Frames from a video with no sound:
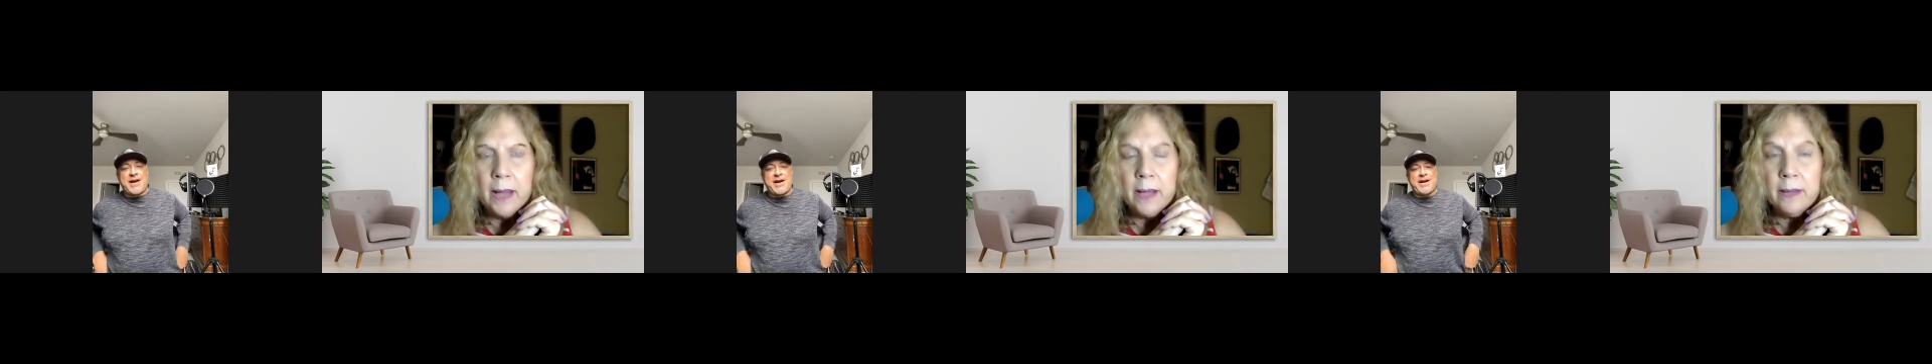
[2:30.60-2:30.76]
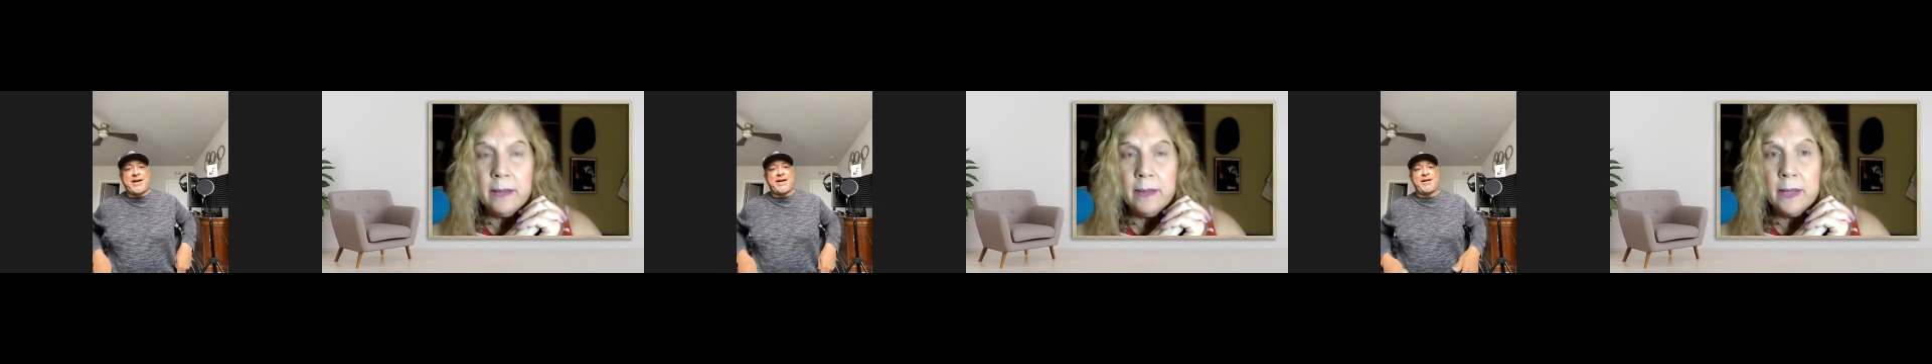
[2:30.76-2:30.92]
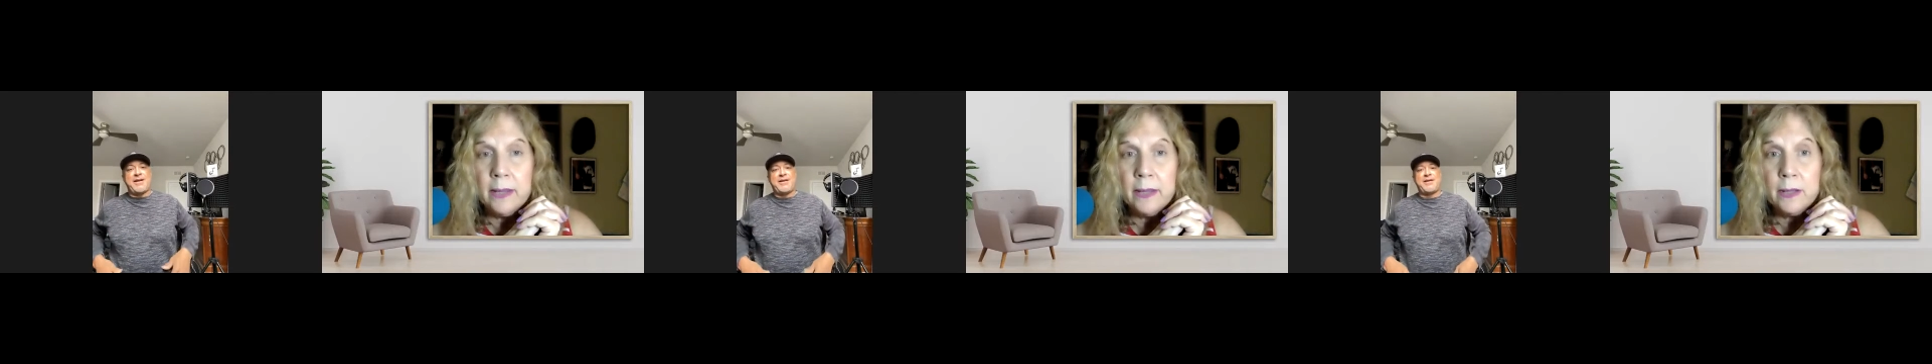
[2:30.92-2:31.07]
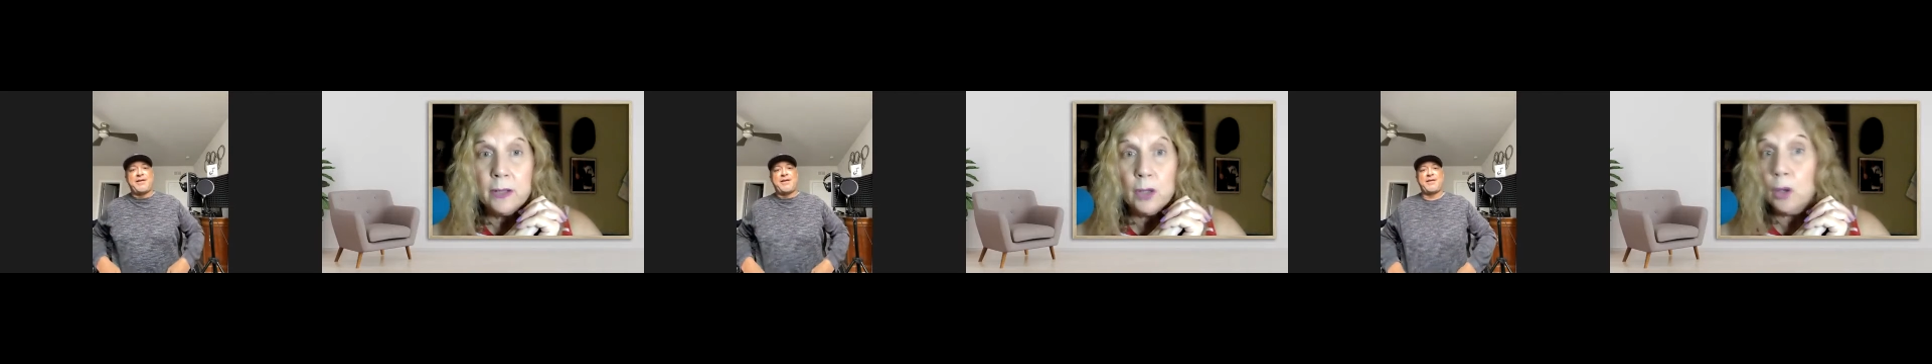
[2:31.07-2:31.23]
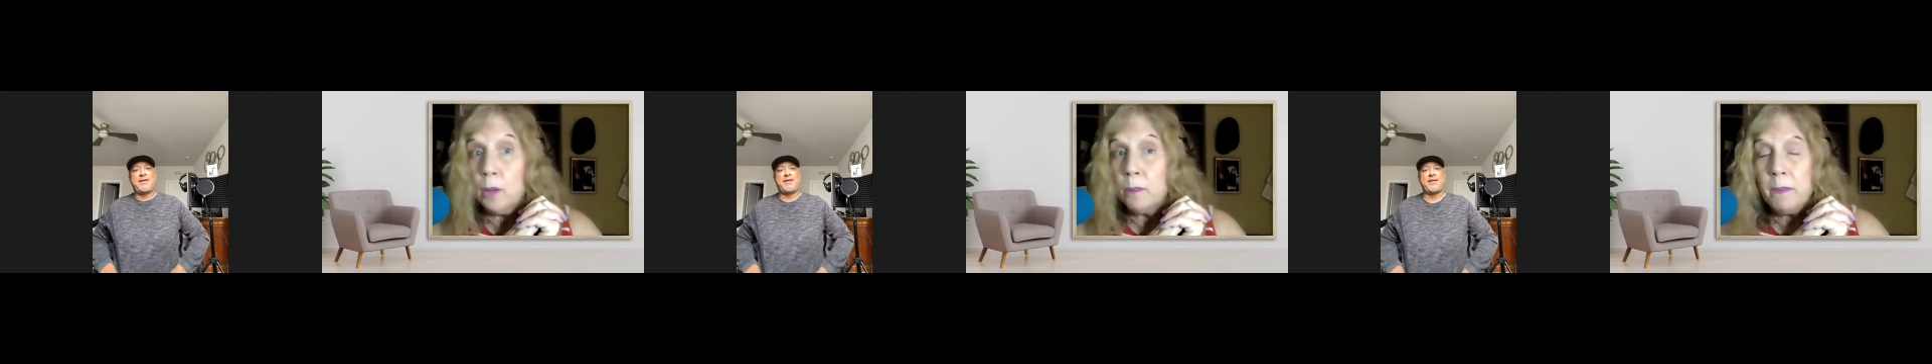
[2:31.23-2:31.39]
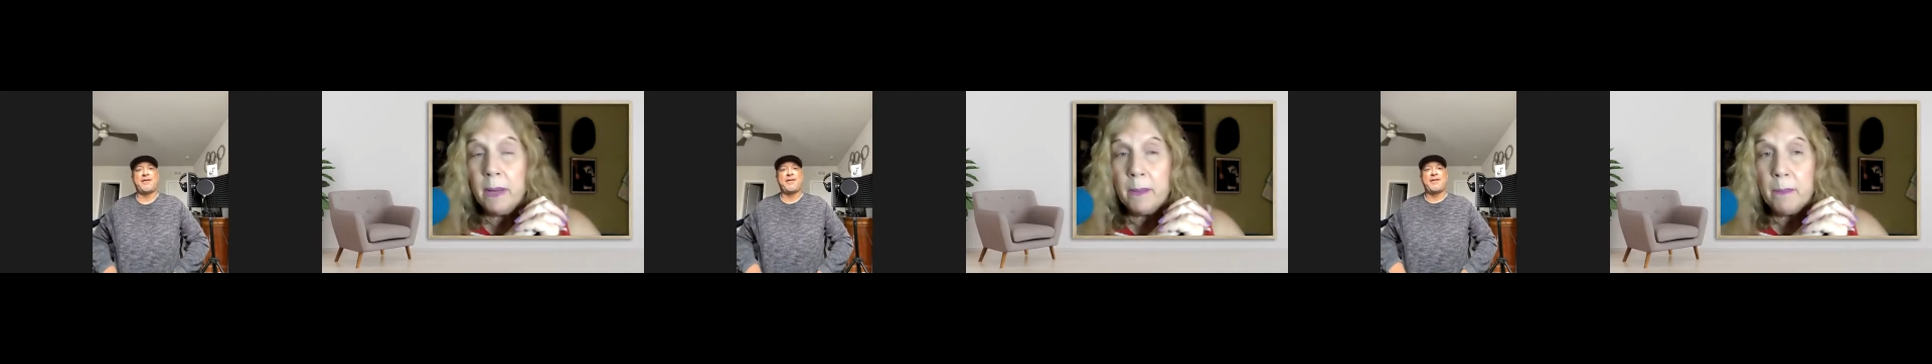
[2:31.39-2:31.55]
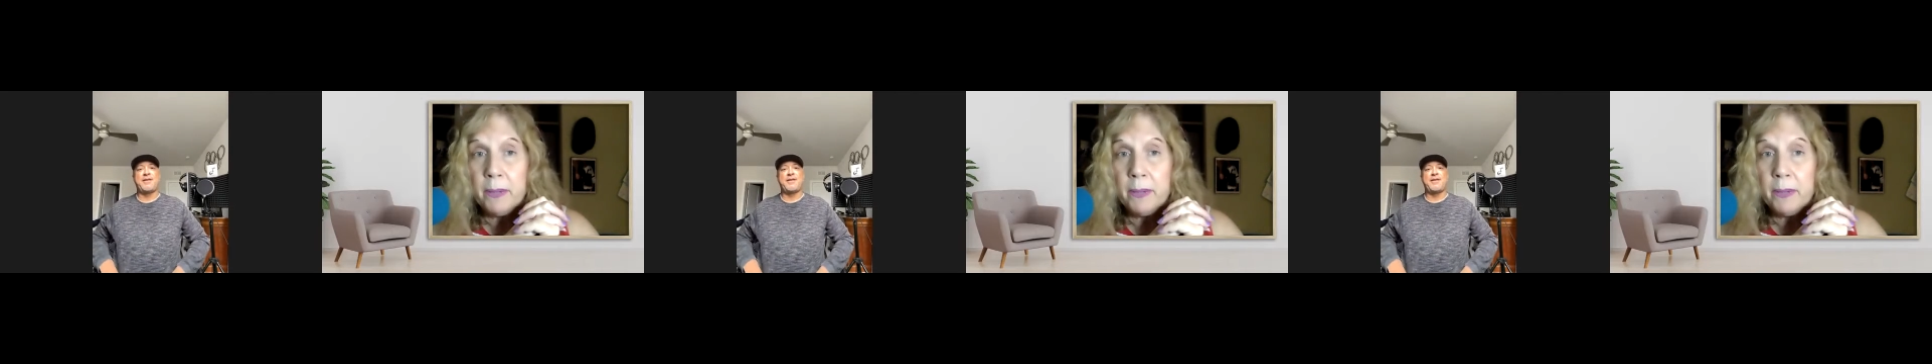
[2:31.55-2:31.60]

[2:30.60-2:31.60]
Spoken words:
and then told my